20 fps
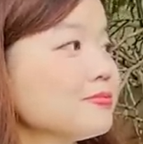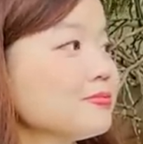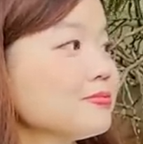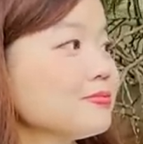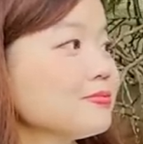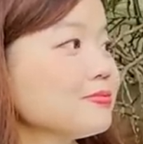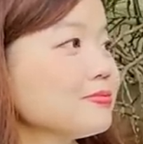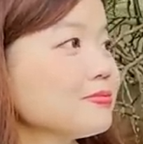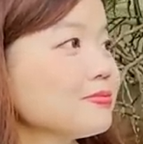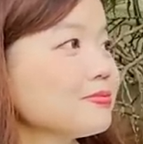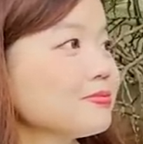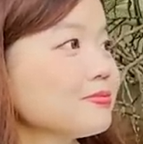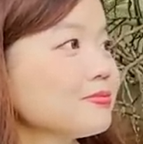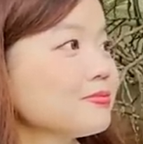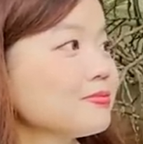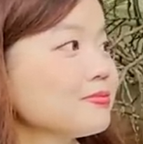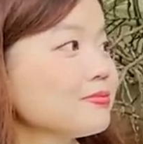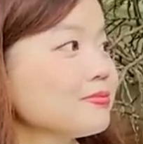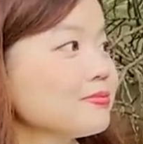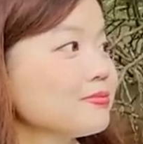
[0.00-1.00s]

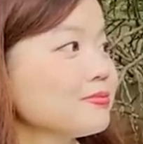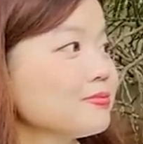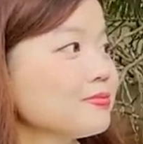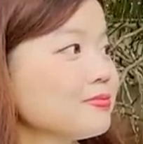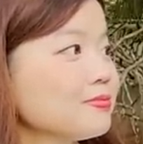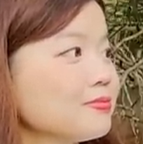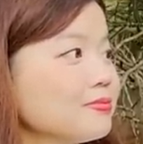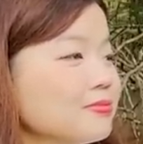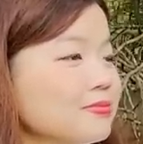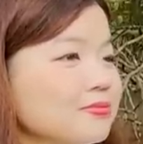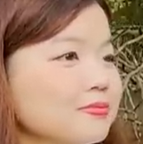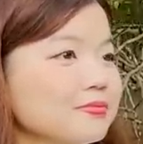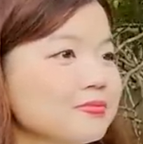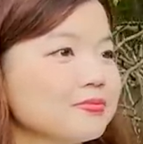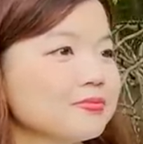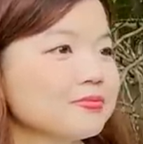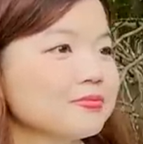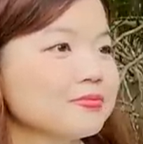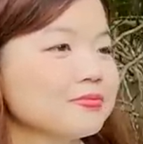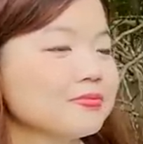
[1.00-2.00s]

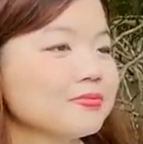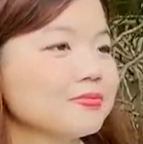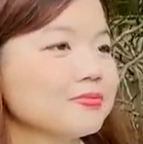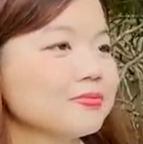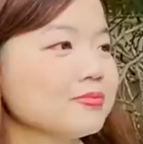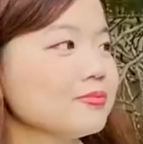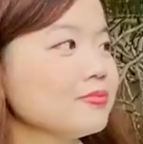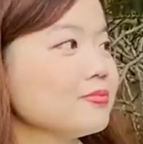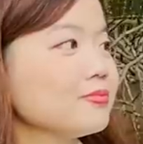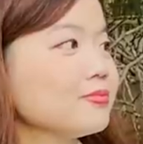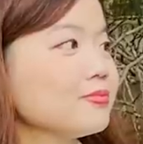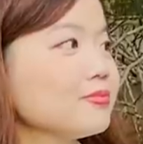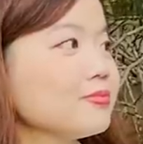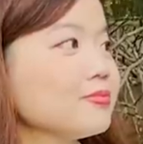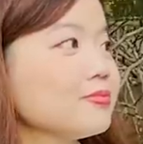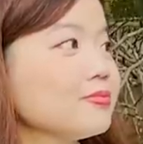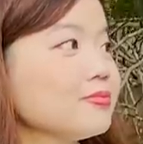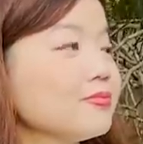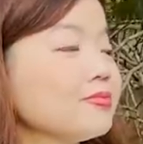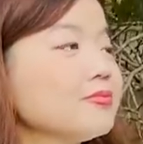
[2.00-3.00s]

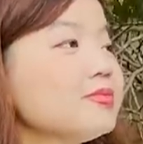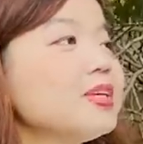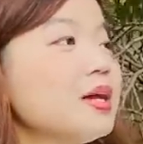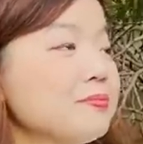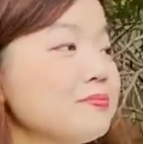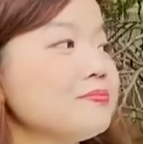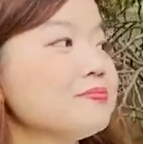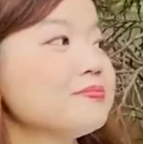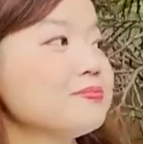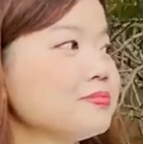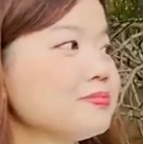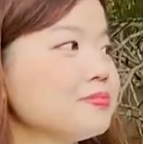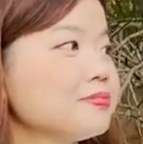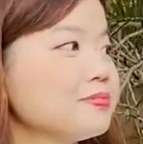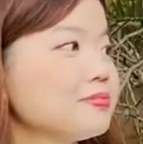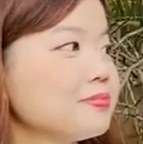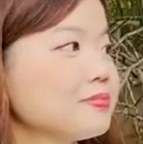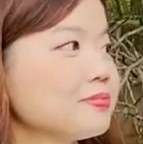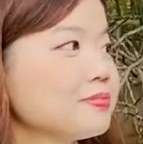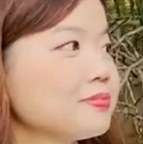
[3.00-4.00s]

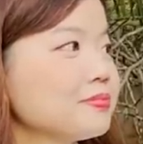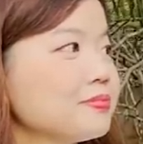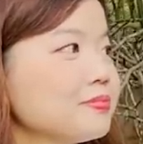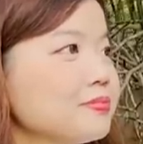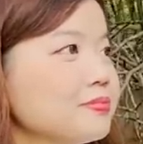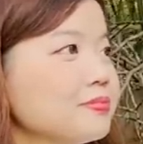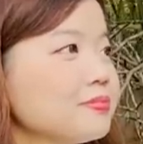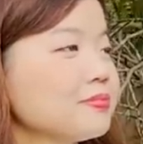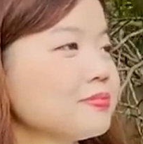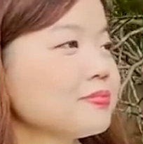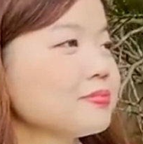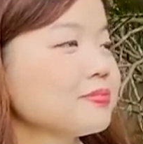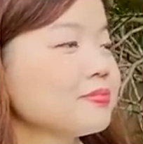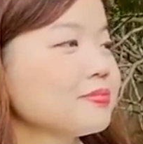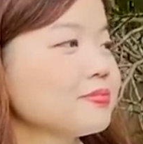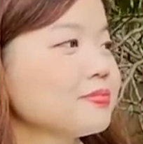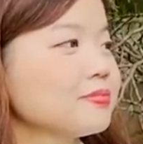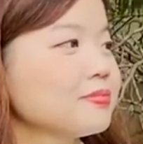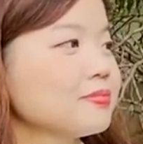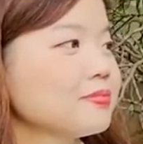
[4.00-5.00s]

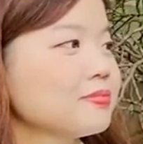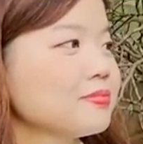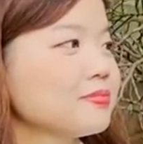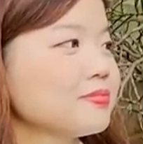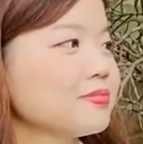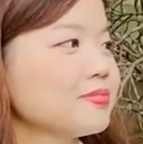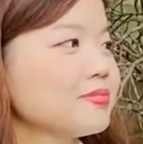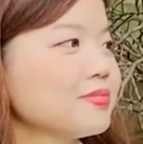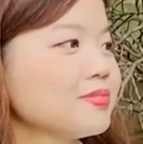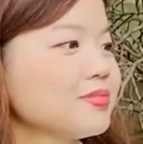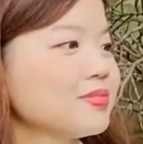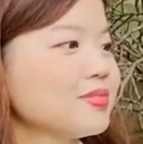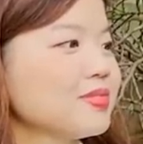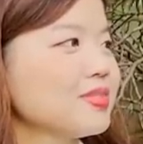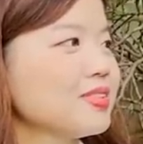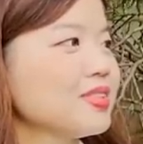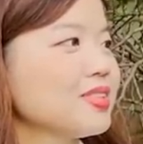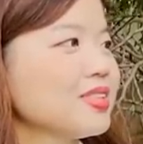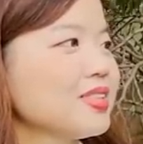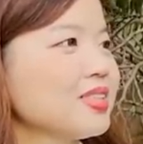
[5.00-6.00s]

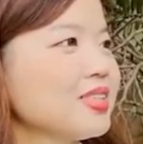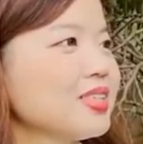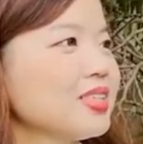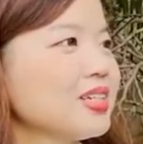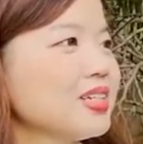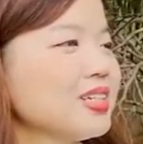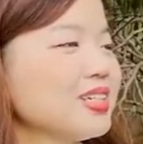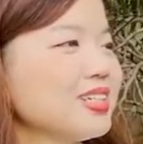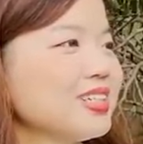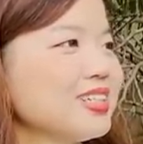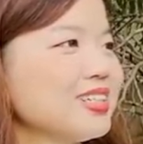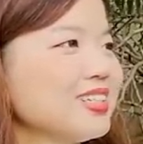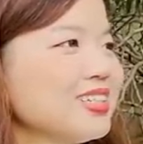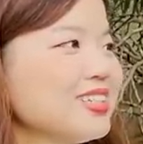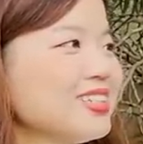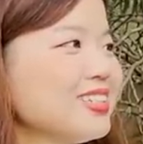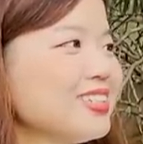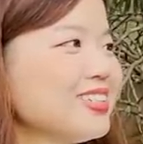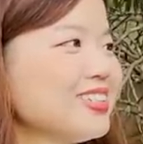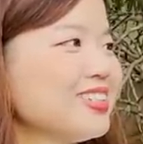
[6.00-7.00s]

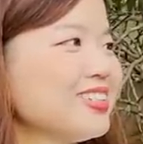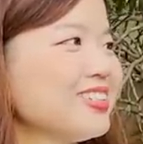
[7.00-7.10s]
(silent)